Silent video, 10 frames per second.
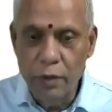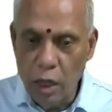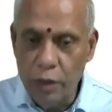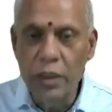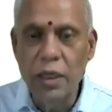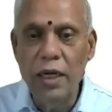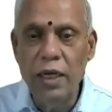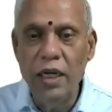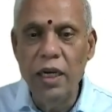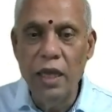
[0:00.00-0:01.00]

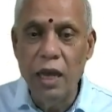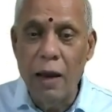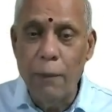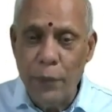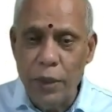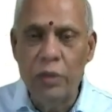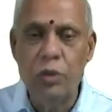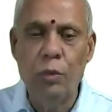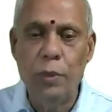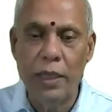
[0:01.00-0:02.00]
logically
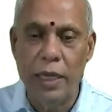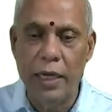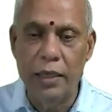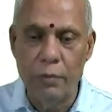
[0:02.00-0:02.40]
appears to be correct,